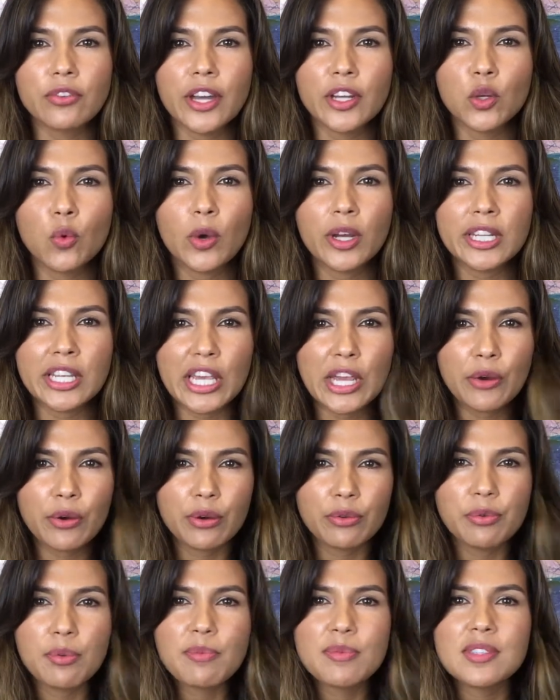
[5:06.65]
I don't want to hear
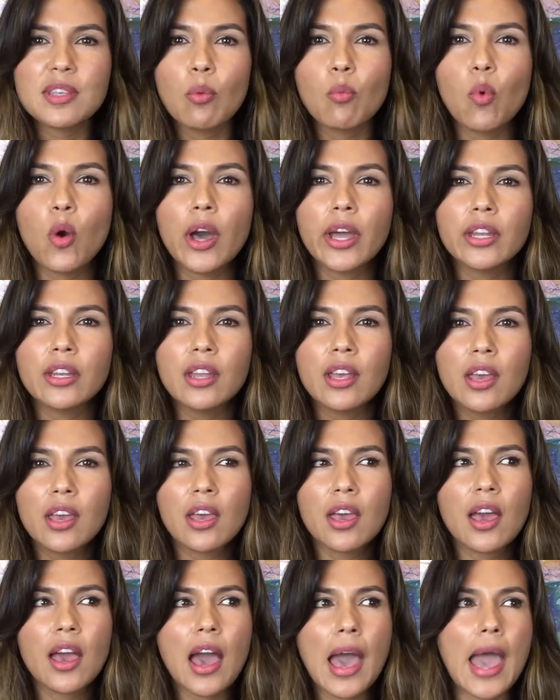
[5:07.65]
it from someone.
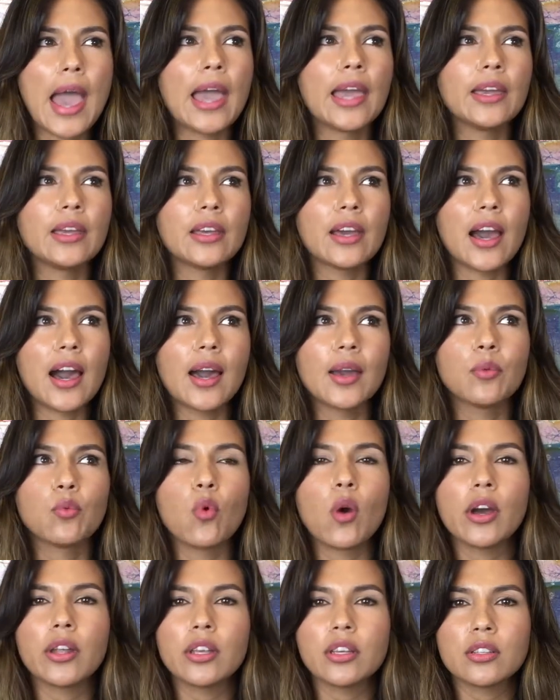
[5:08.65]
I
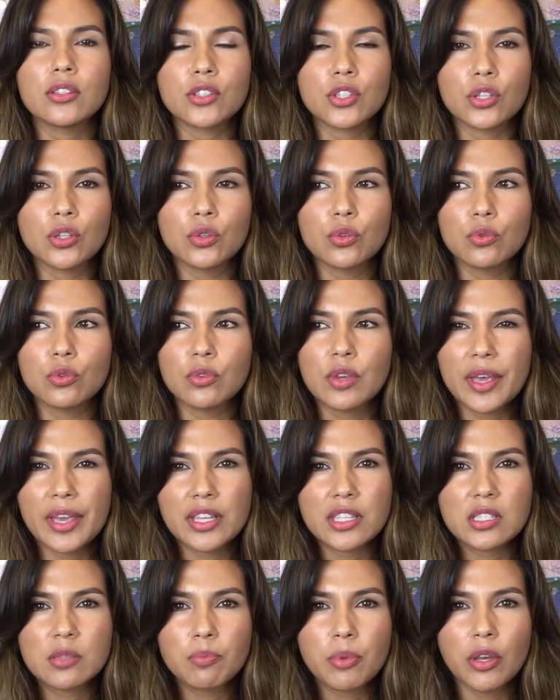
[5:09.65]
wanted to
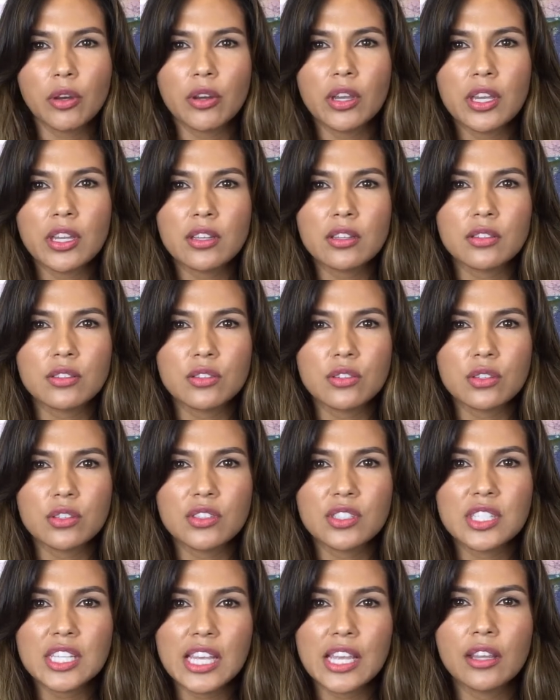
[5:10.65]
experience
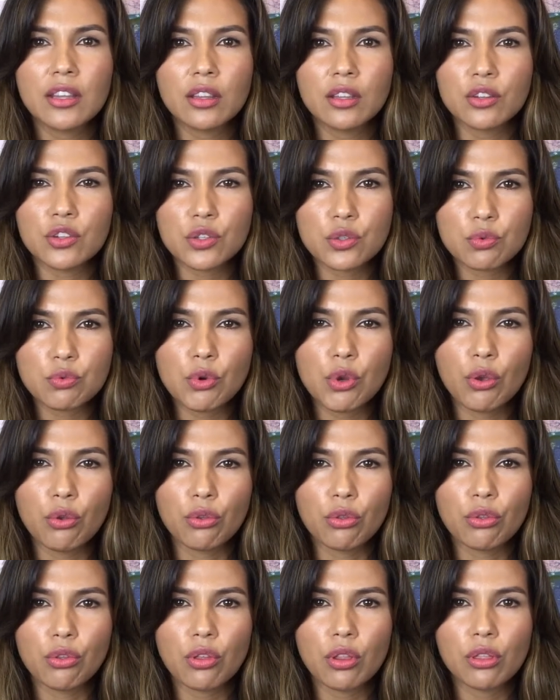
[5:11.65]
seeing the
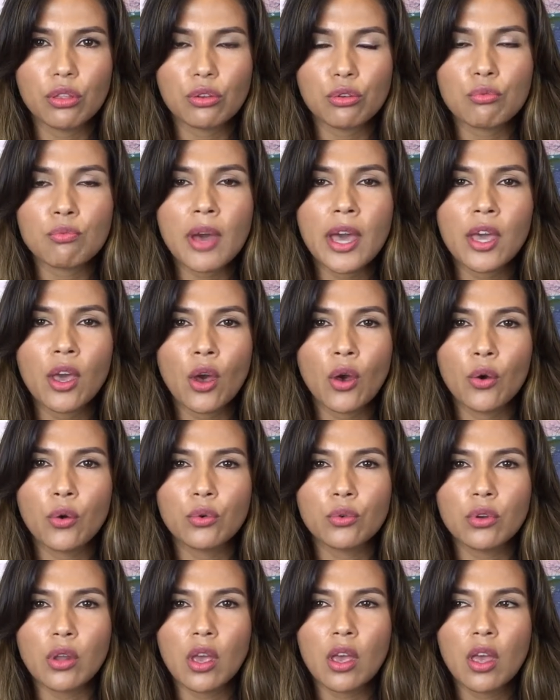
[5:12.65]
truth through my
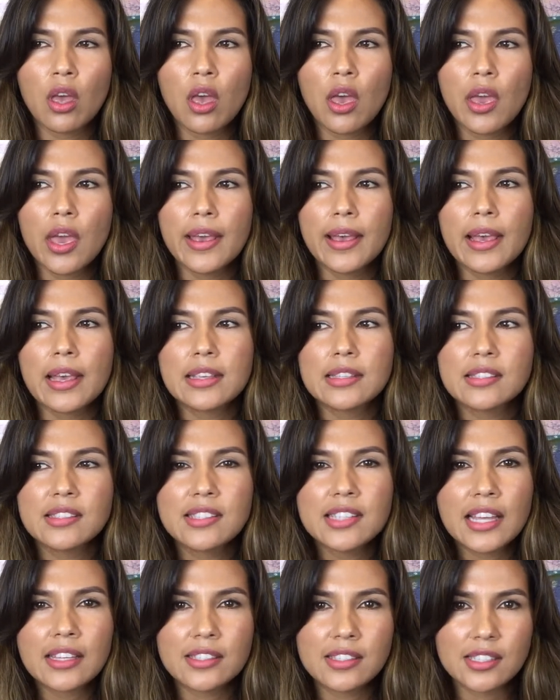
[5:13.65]
own
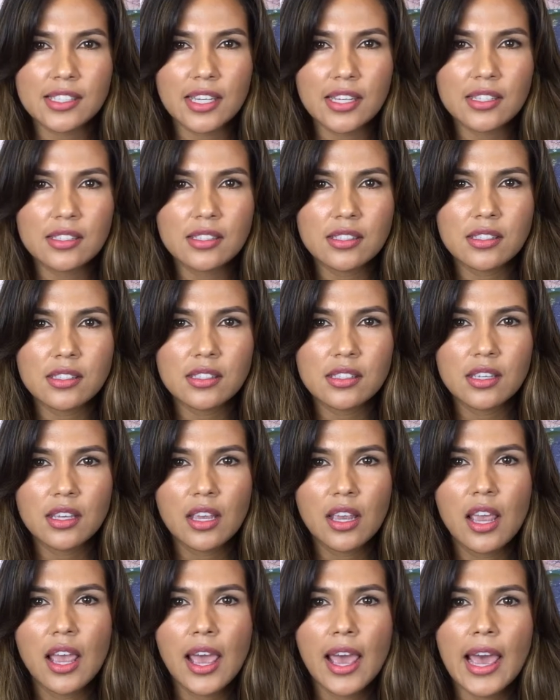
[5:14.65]
senses.
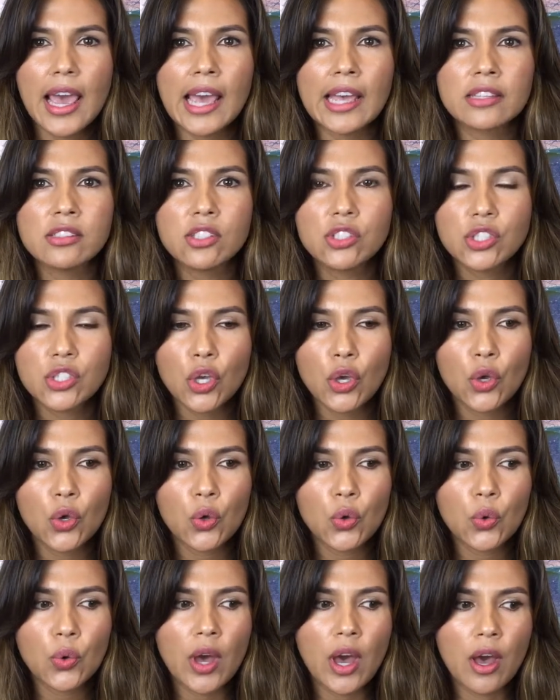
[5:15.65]
And
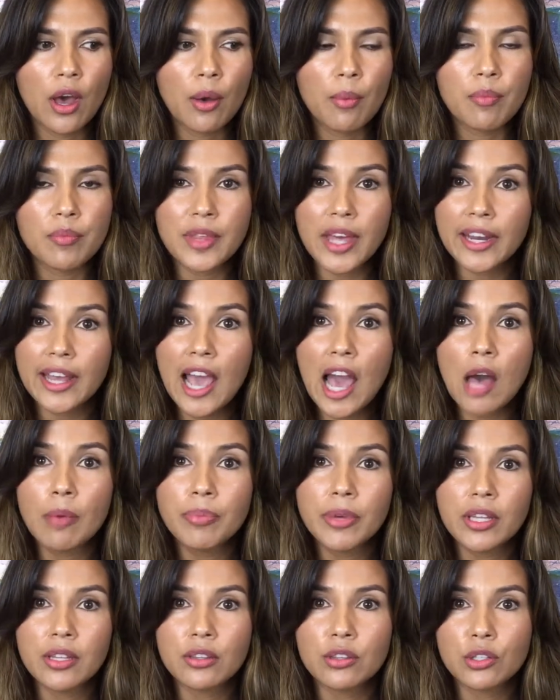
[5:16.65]
so that
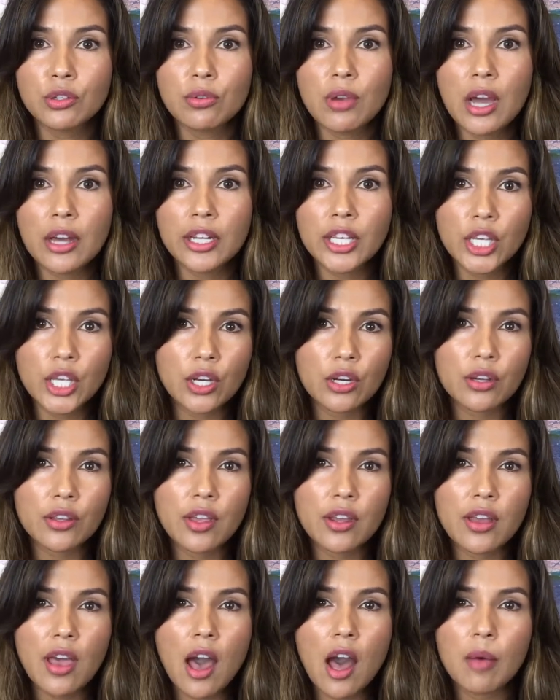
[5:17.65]
happened throughout a year
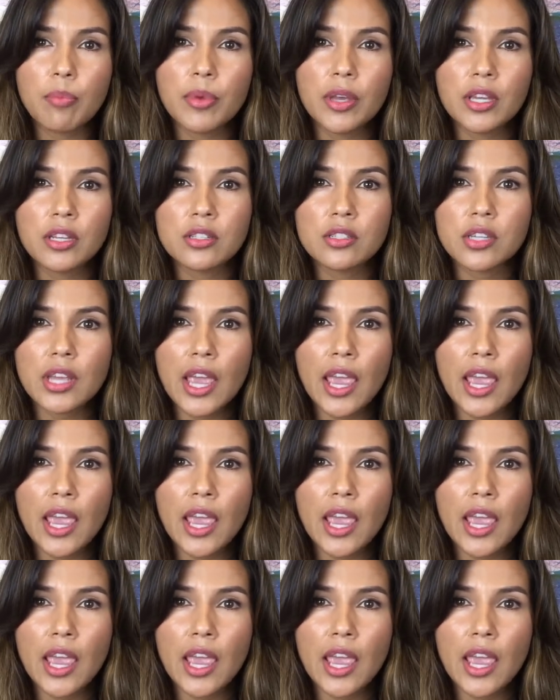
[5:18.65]
that happened.